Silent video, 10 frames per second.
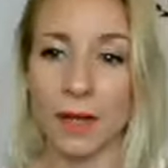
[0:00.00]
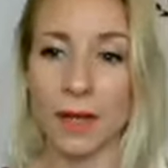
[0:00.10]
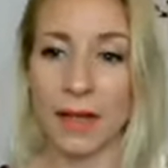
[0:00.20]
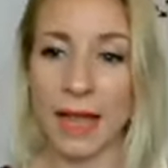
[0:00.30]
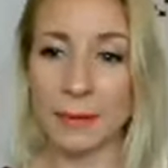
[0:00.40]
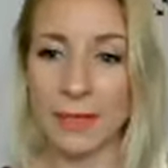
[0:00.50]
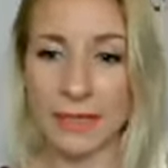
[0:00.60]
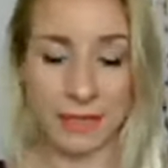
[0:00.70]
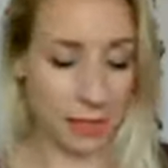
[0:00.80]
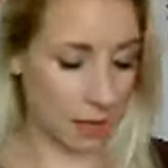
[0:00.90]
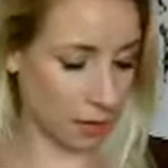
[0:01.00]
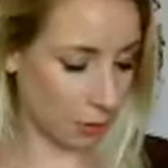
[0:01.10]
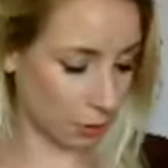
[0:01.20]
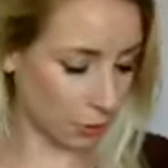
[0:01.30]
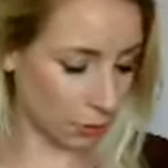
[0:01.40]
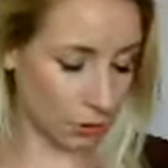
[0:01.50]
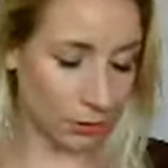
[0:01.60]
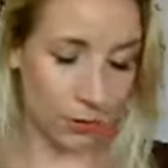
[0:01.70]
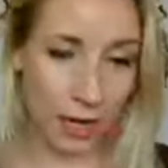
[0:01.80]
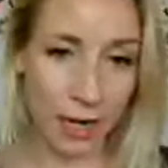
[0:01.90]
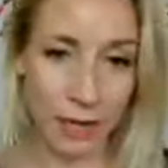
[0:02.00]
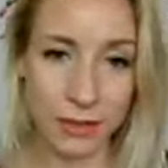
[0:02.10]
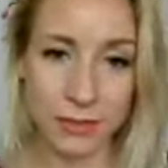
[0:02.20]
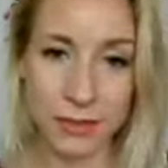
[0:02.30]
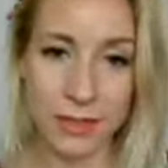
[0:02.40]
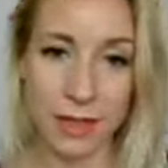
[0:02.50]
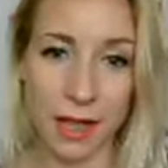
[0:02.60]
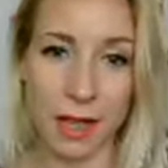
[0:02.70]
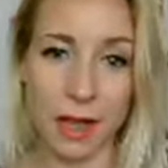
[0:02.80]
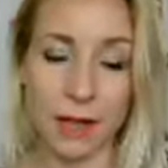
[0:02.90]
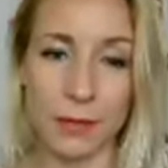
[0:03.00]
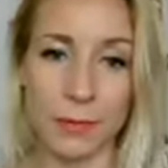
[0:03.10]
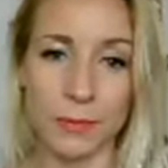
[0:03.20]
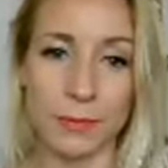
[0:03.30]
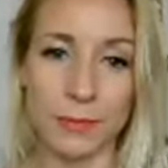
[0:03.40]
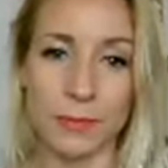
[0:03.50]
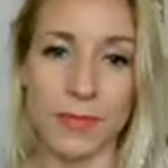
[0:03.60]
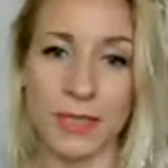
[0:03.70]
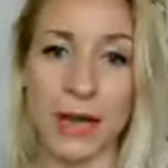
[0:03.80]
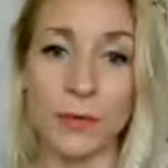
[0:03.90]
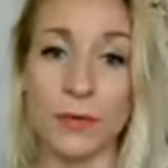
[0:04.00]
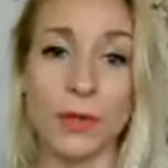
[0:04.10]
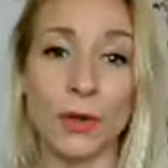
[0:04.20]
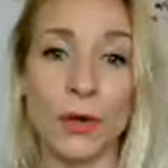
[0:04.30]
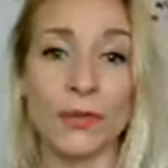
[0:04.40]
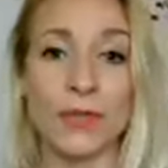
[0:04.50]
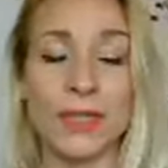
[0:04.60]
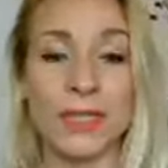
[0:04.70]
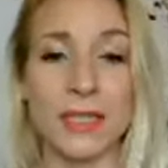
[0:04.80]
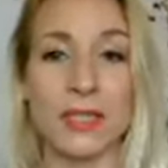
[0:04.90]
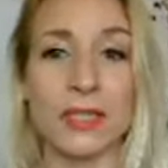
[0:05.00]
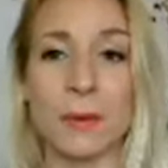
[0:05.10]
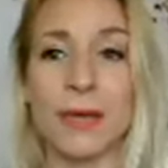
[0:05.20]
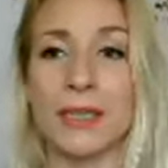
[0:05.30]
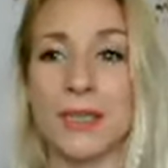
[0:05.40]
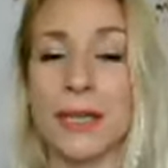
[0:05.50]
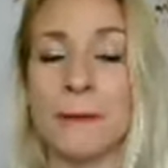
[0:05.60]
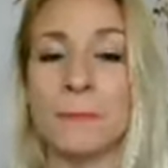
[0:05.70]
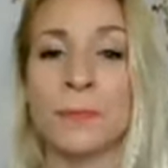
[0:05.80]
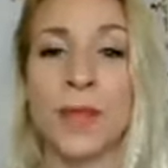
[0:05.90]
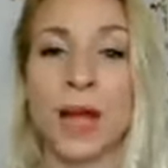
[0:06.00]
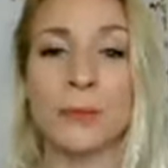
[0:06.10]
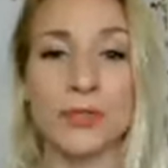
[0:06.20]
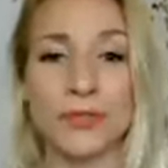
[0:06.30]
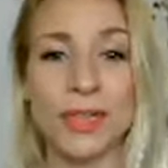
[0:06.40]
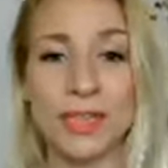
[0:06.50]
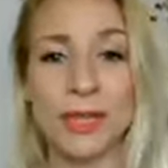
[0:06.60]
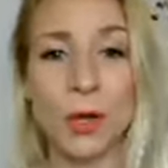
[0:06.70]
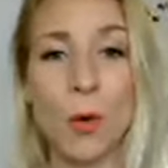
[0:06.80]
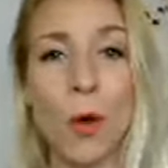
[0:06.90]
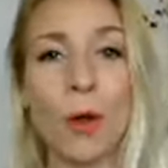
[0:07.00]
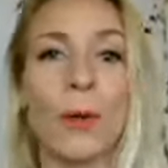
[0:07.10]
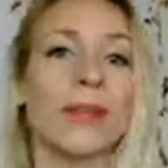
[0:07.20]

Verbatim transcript: hey Melissa, all around um self-love and sensuality. I was reading a quote, I